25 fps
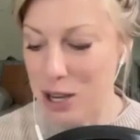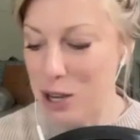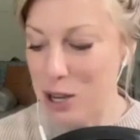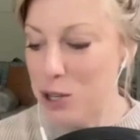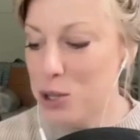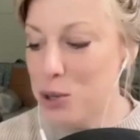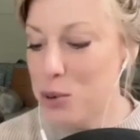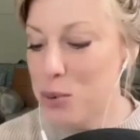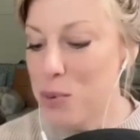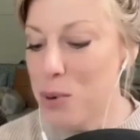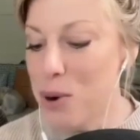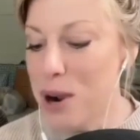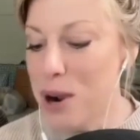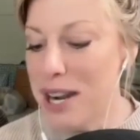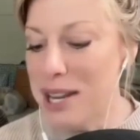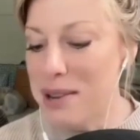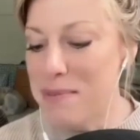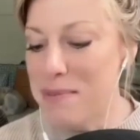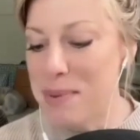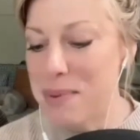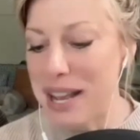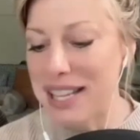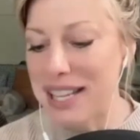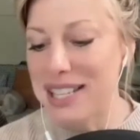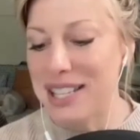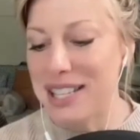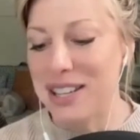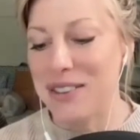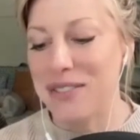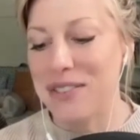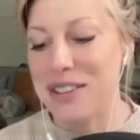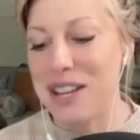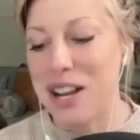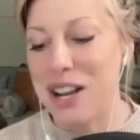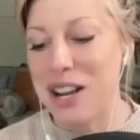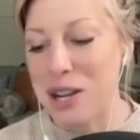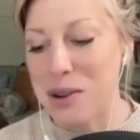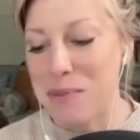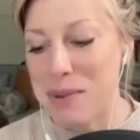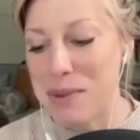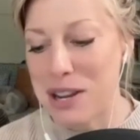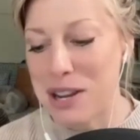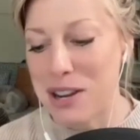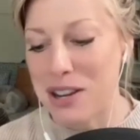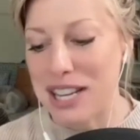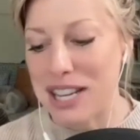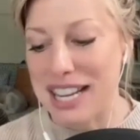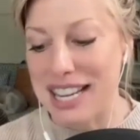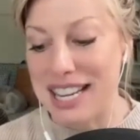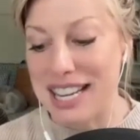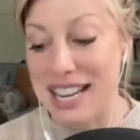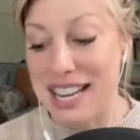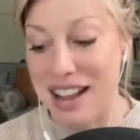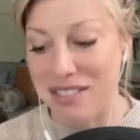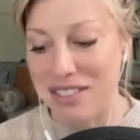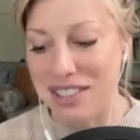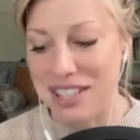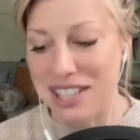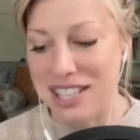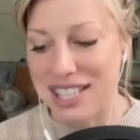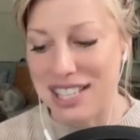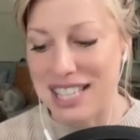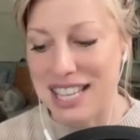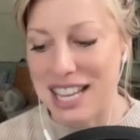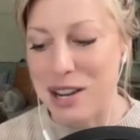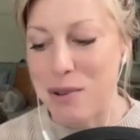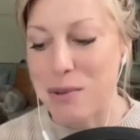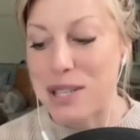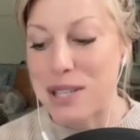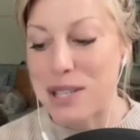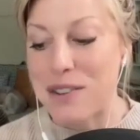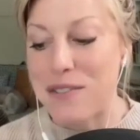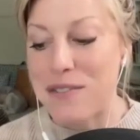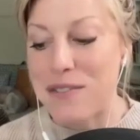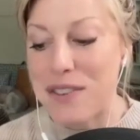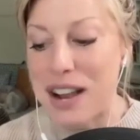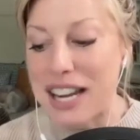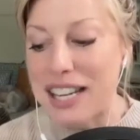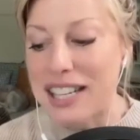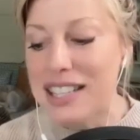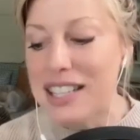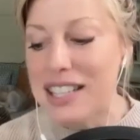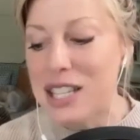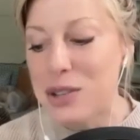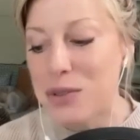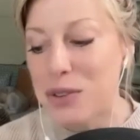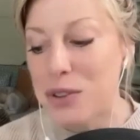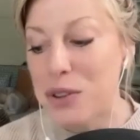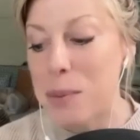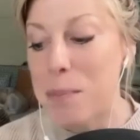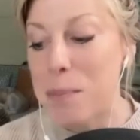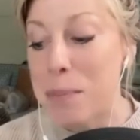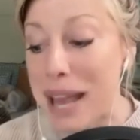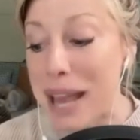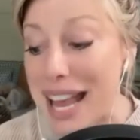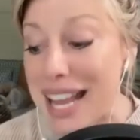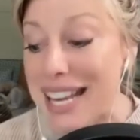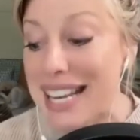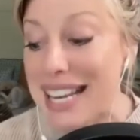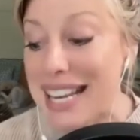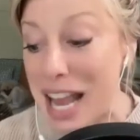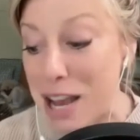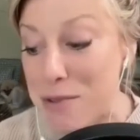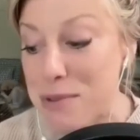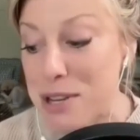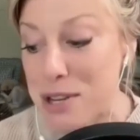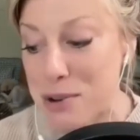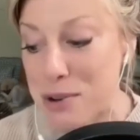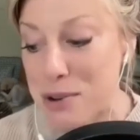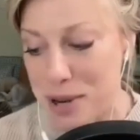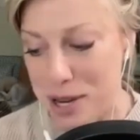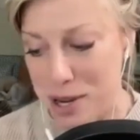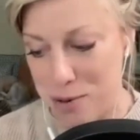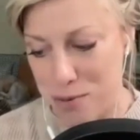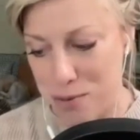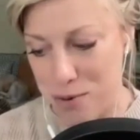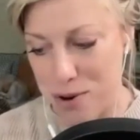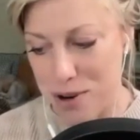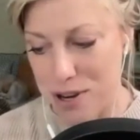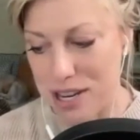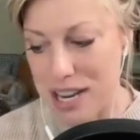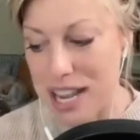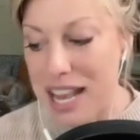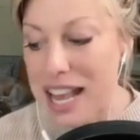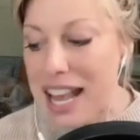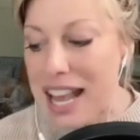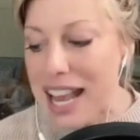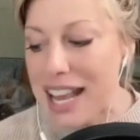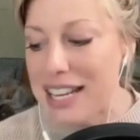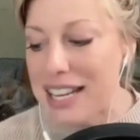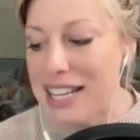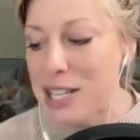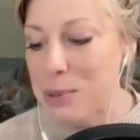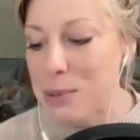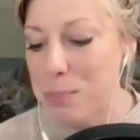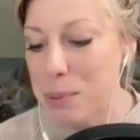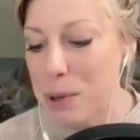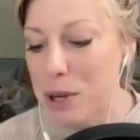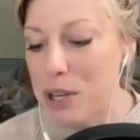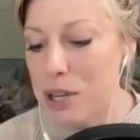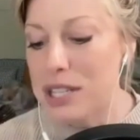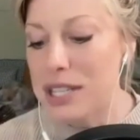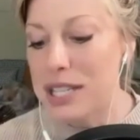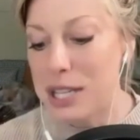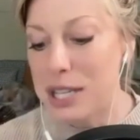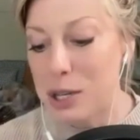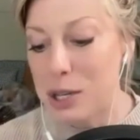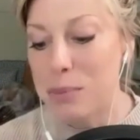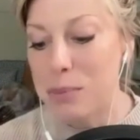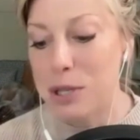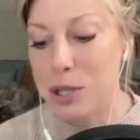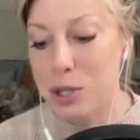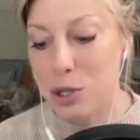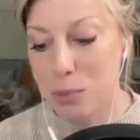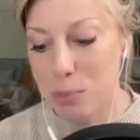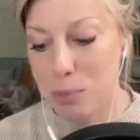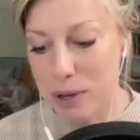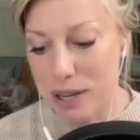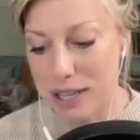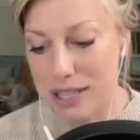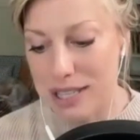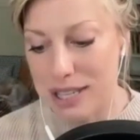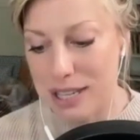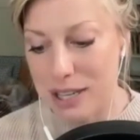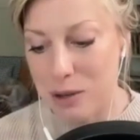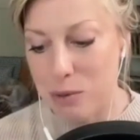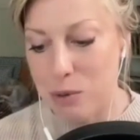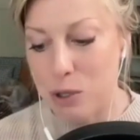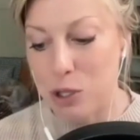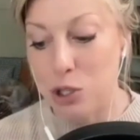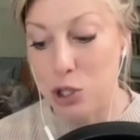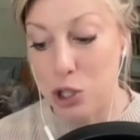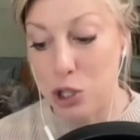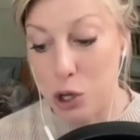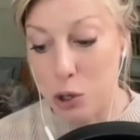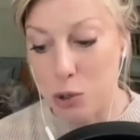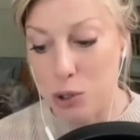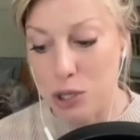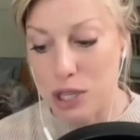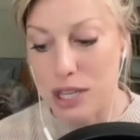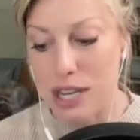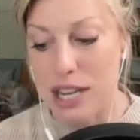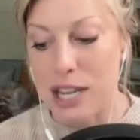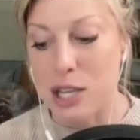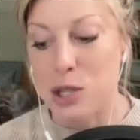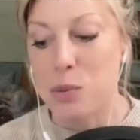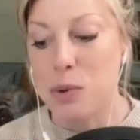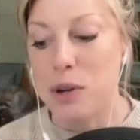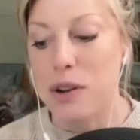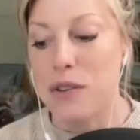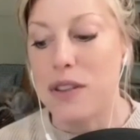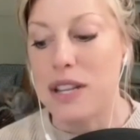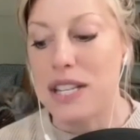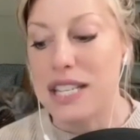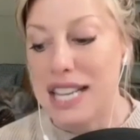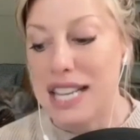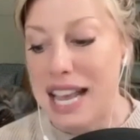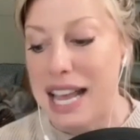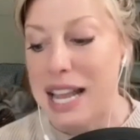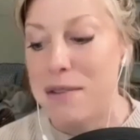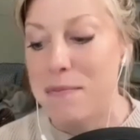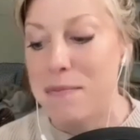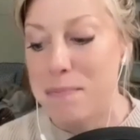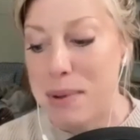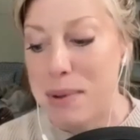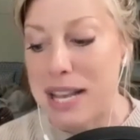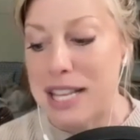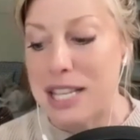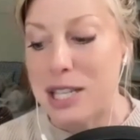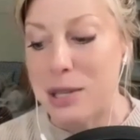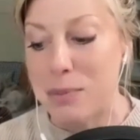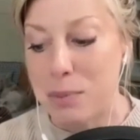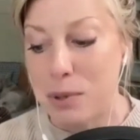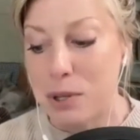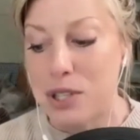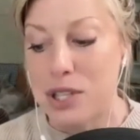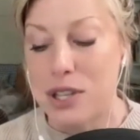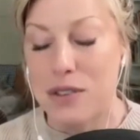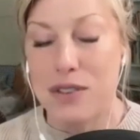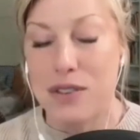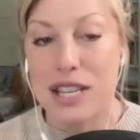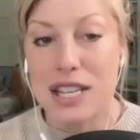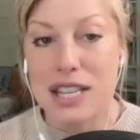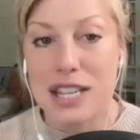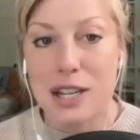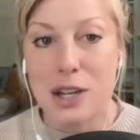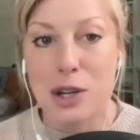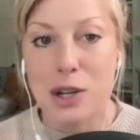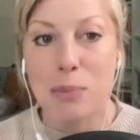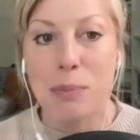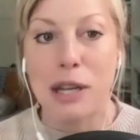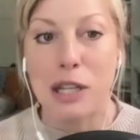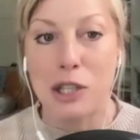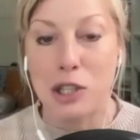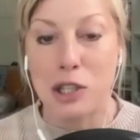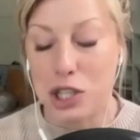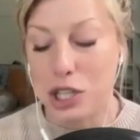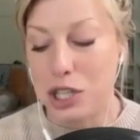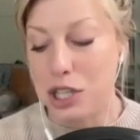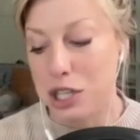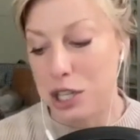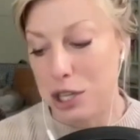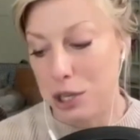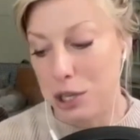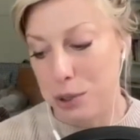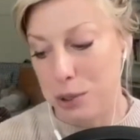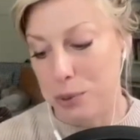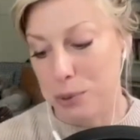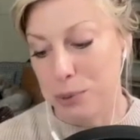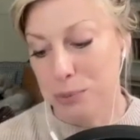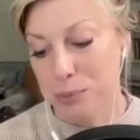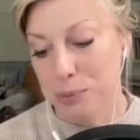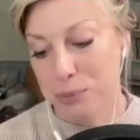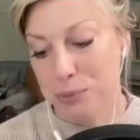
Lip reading: 20 Best of Young American Novelists and was a finalist for the PEN/Hemingway Award. And his book, Dear Mr. President, was chosen as one of the 10 best books of the year by GQ.